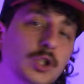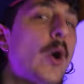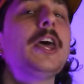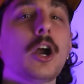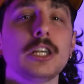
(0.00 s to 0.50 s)
So
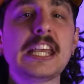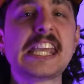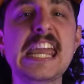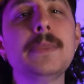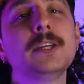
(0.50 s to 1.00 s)
hit our
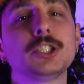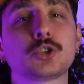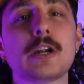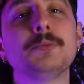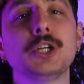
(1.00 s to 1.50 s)
link in the
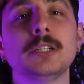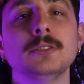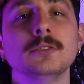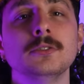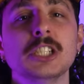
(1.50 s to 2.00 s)
description
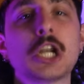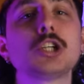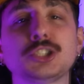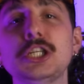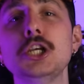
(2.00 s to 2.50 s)
and
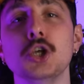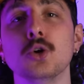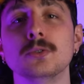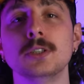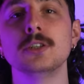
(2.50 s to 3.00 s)
I'll see
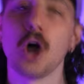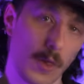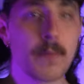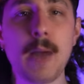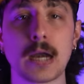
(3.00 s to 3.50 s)
you
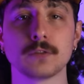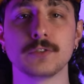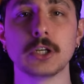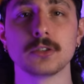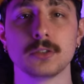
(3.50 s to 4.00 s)
on the
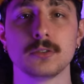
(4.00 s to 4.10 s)
battlefield.